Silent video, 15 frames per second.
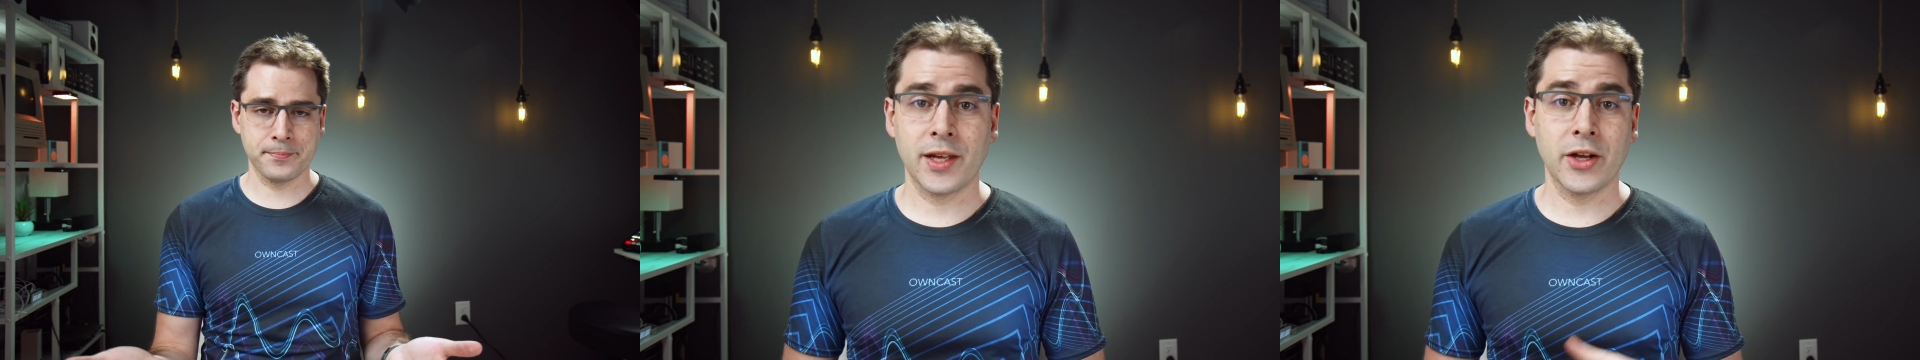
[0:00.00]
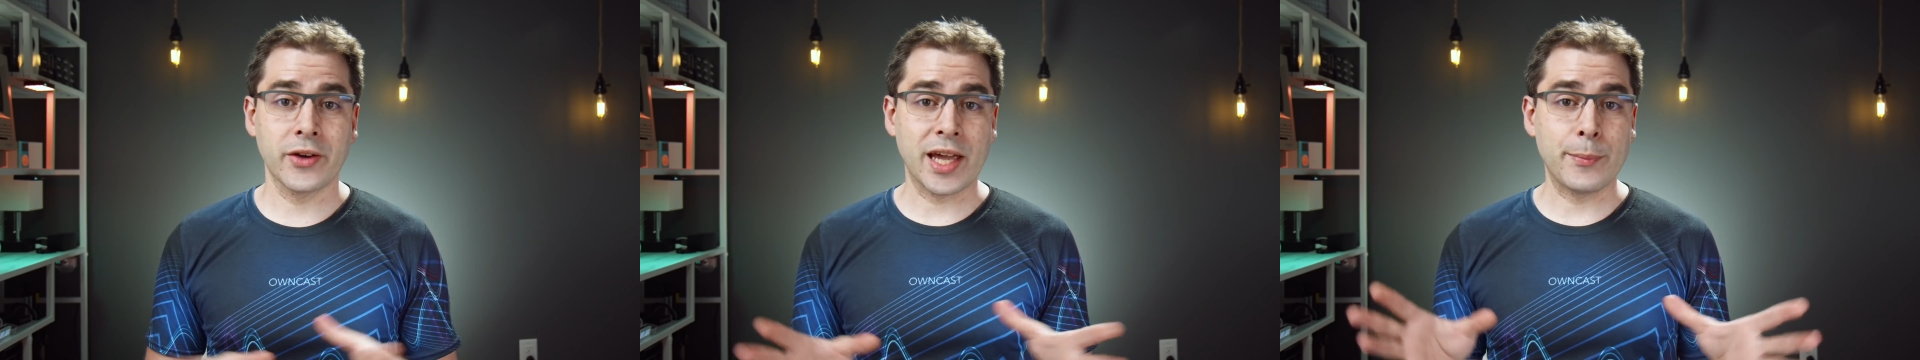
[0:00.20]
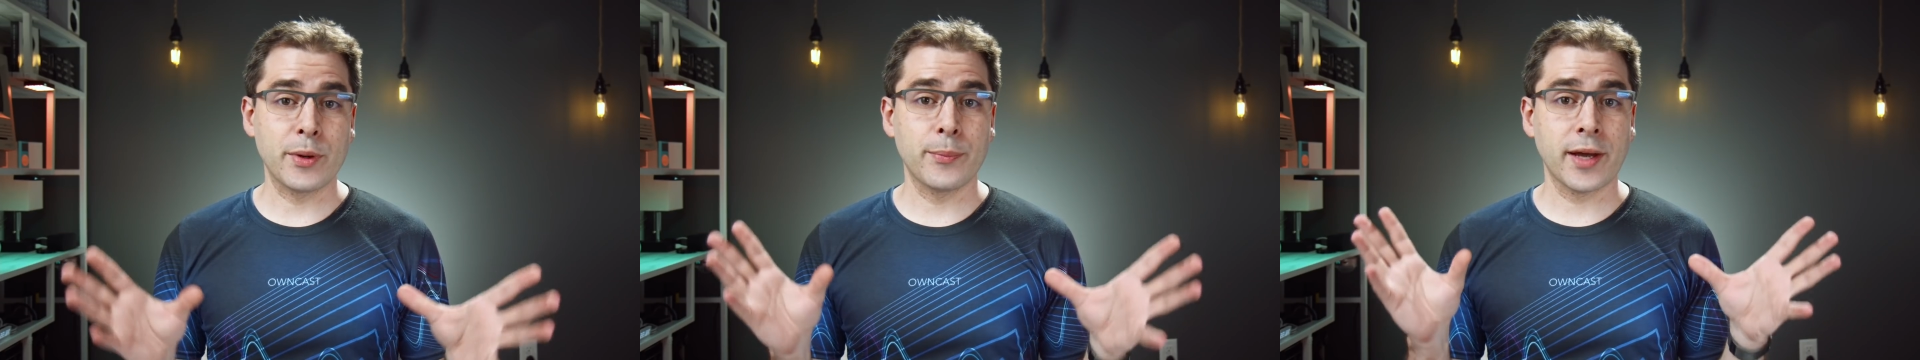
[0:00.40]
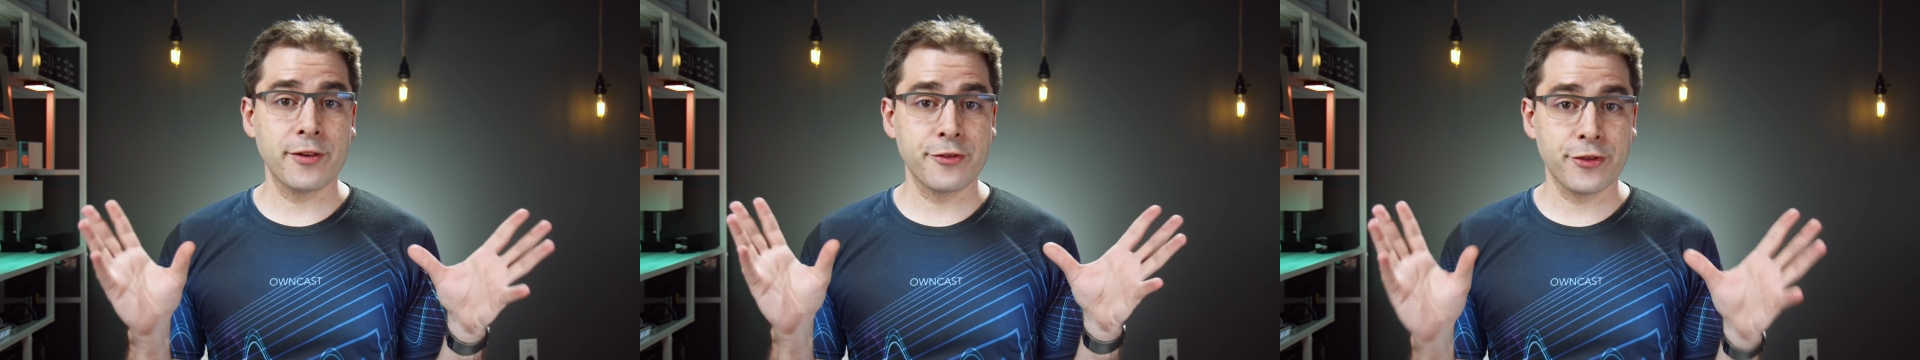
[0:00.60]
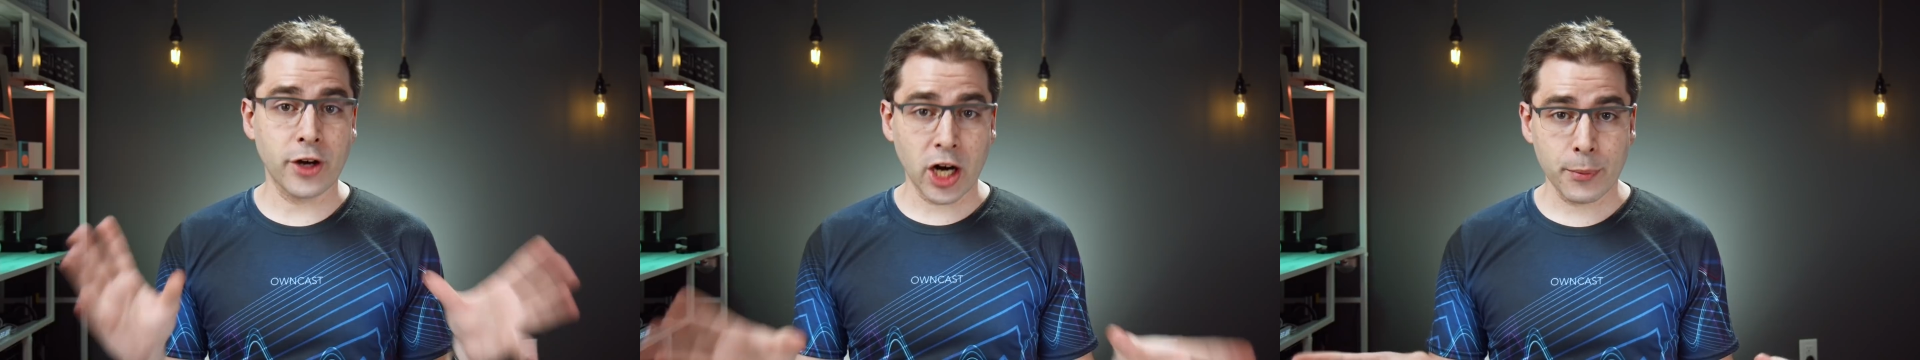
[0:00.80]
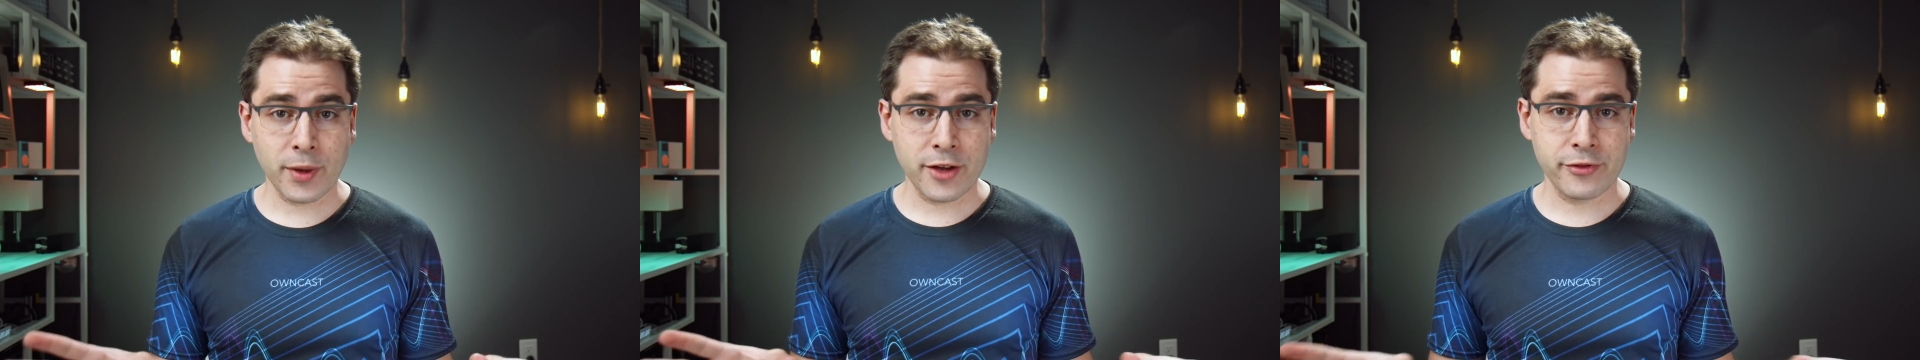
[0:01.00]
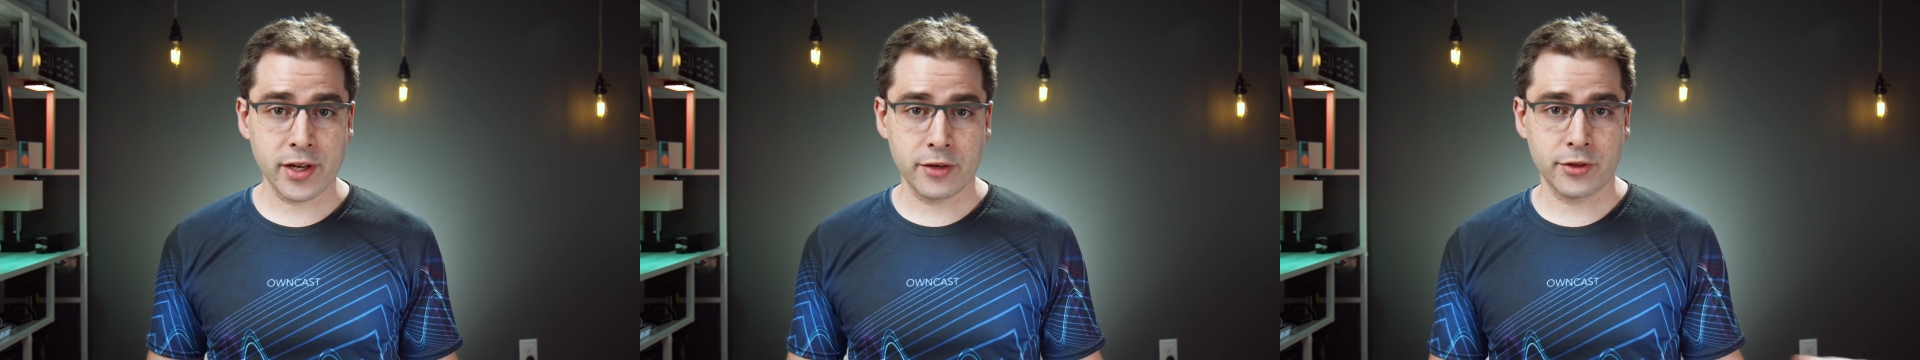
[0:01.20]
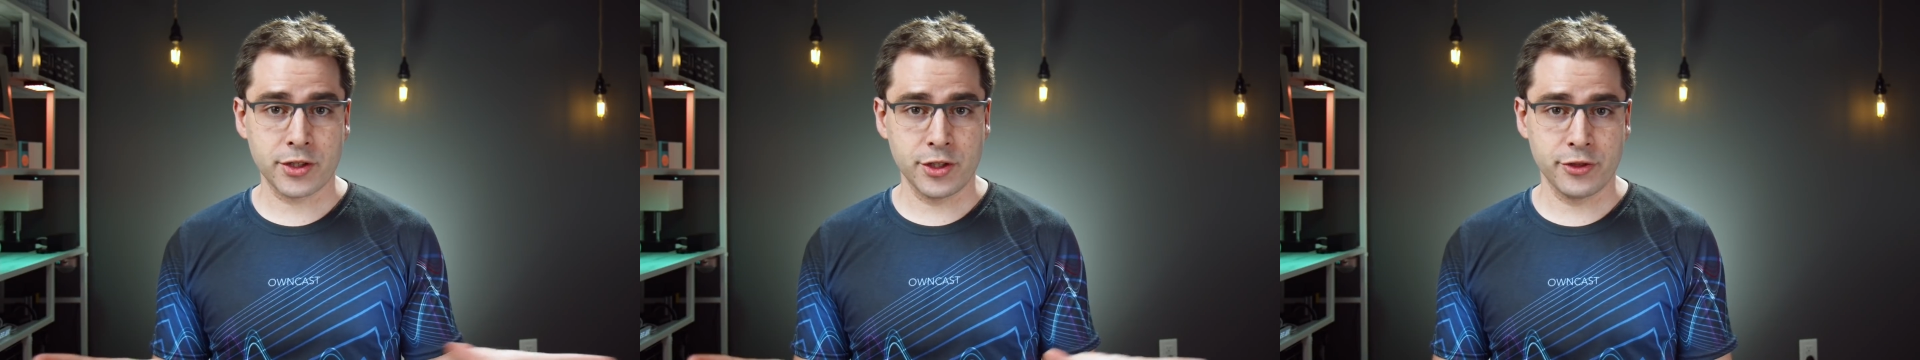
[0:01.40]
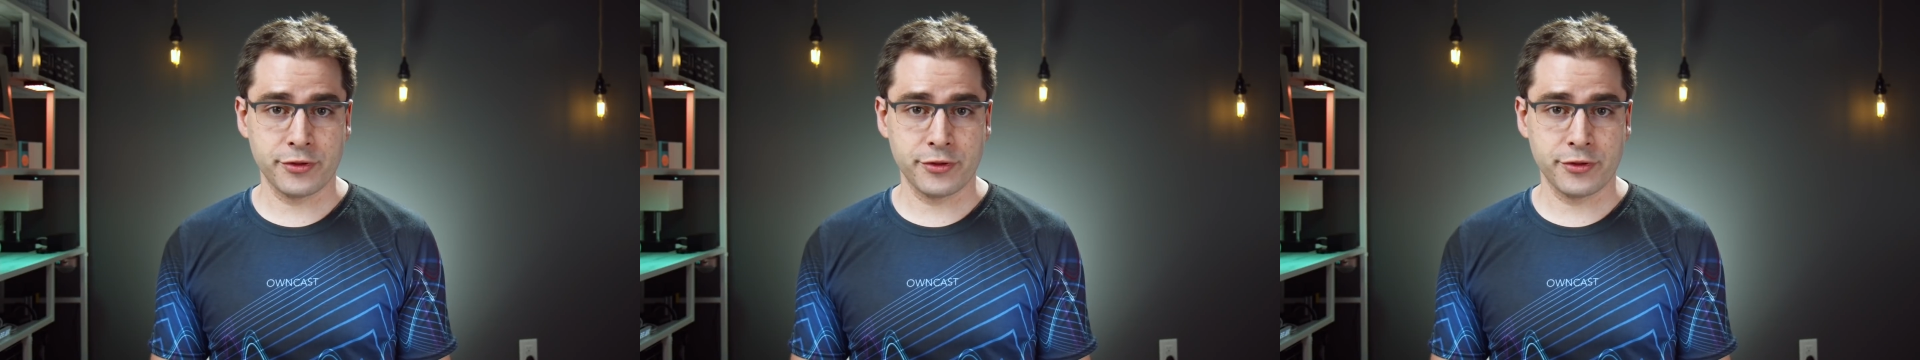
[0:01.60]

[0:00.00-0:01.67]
Okay, but by far my favorite new